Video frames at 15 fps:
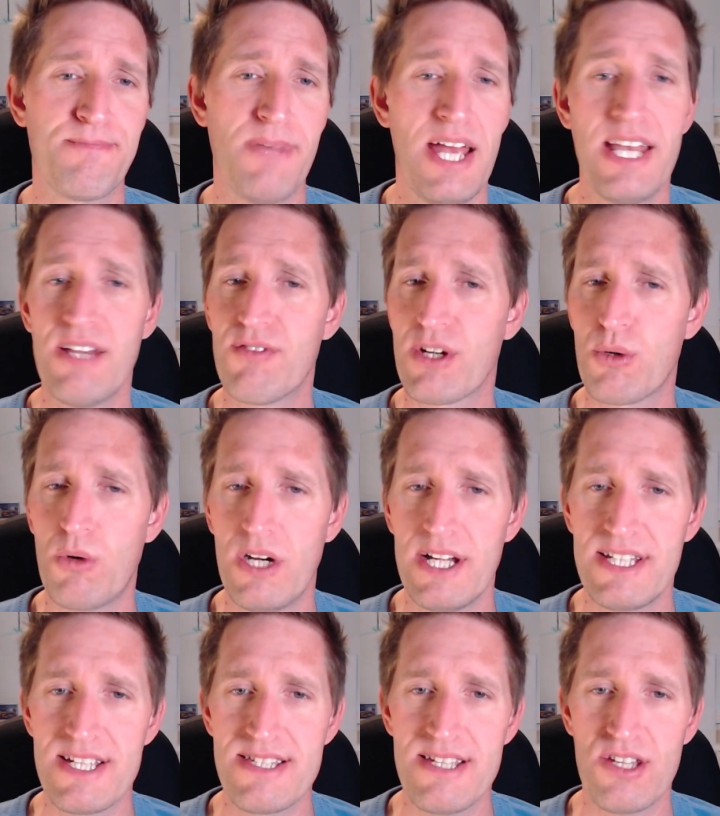Any
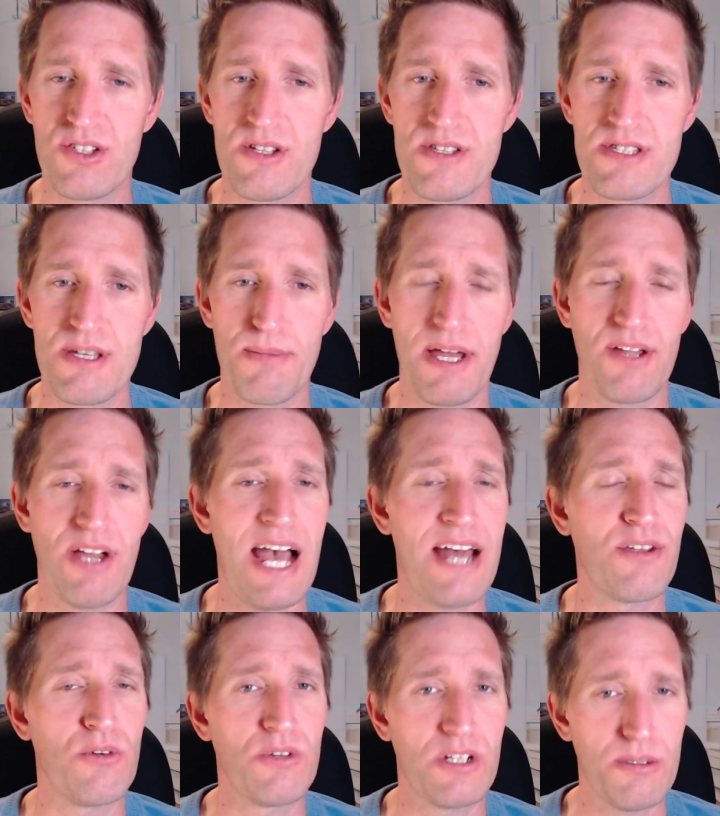required decisions about
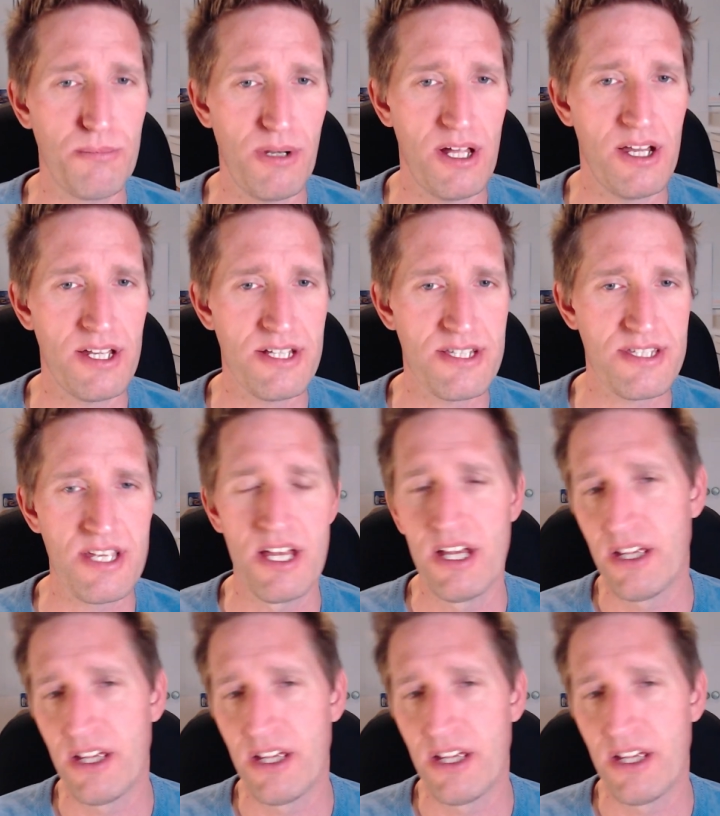add-on compliance,